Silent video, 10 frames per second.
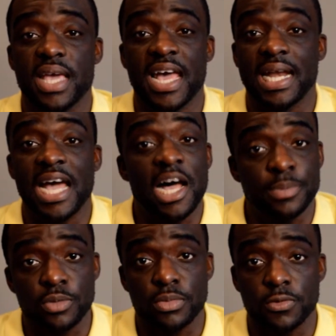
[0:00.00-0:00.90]
at
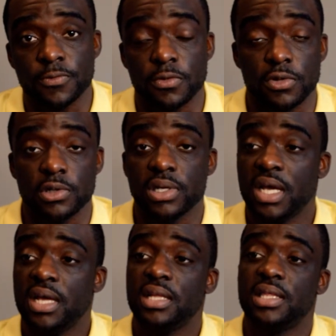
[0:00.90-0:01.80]
optimal for
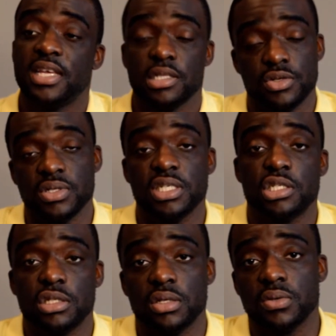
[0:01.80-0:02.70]
things you need to
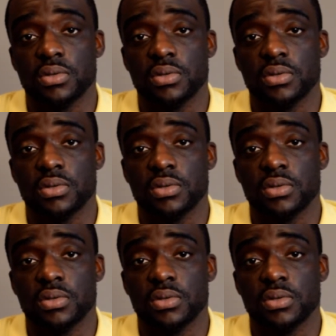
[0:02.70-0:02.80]
do.